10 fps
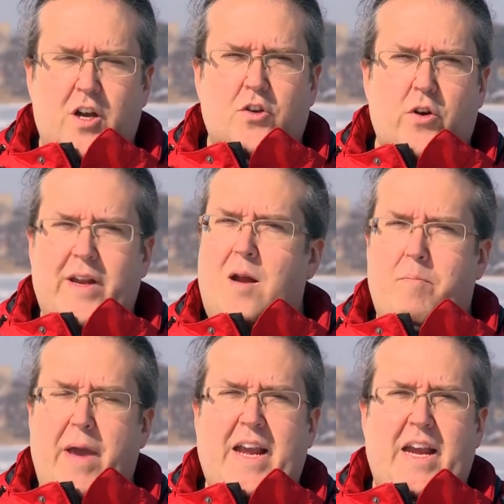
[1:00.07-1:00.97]
turning a
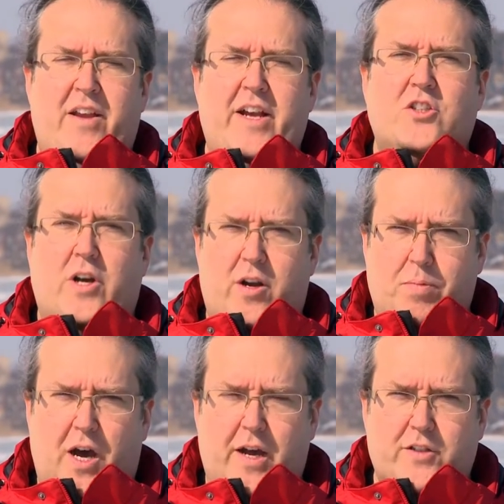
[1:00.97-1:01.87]
baking dish on her
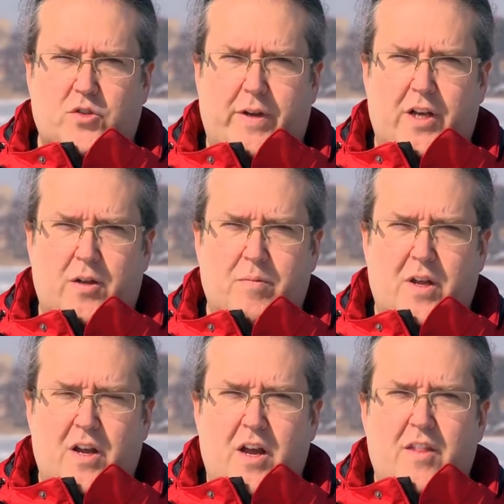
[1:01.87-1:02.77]
potter's wheel.
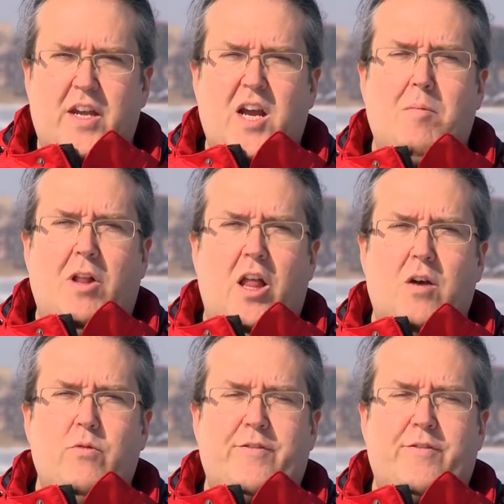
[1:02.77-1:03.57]
Then come along with